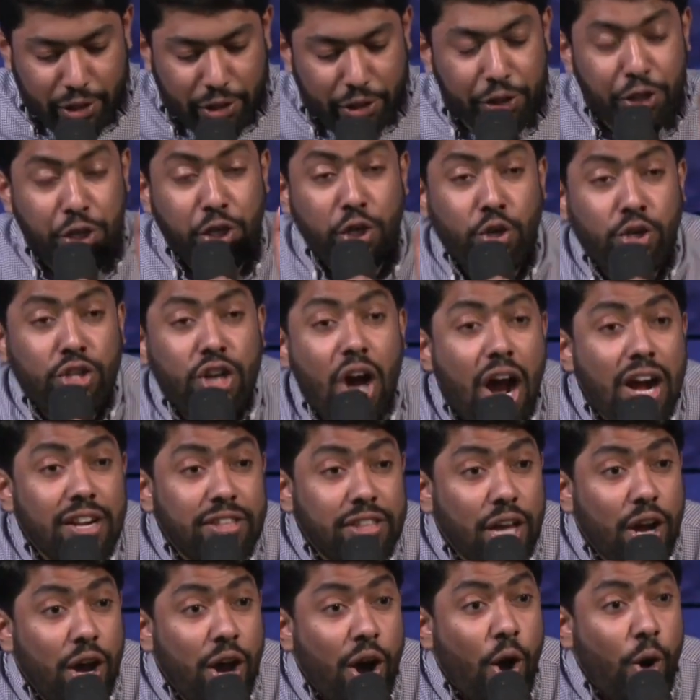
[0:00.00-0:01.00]
You
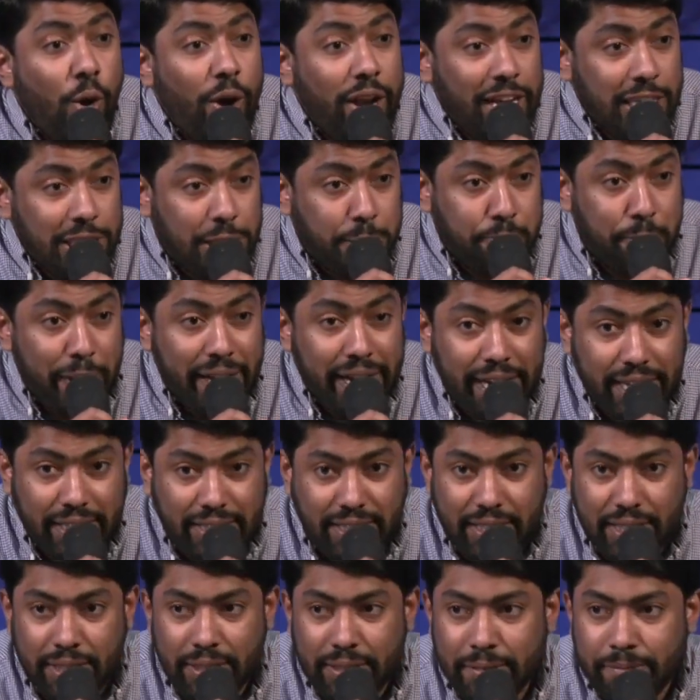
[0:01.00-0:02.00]
got the Holy
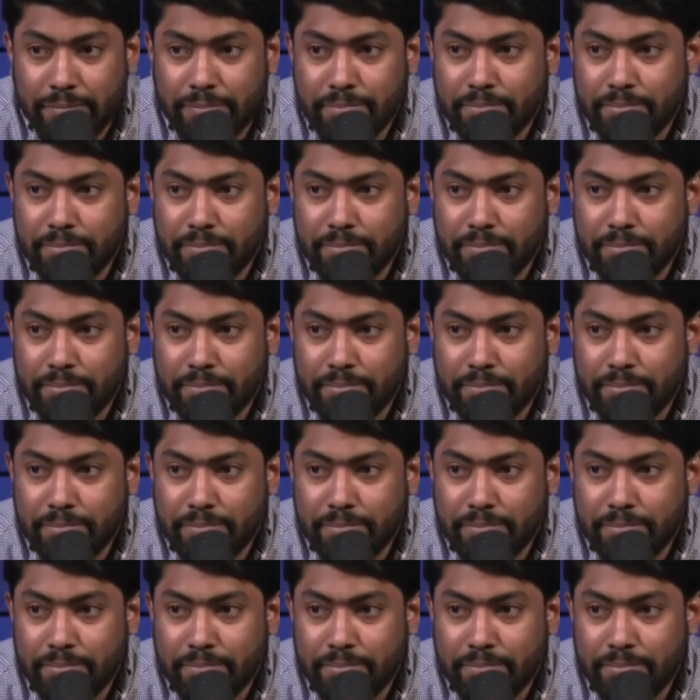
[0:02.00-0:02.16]
Spirit,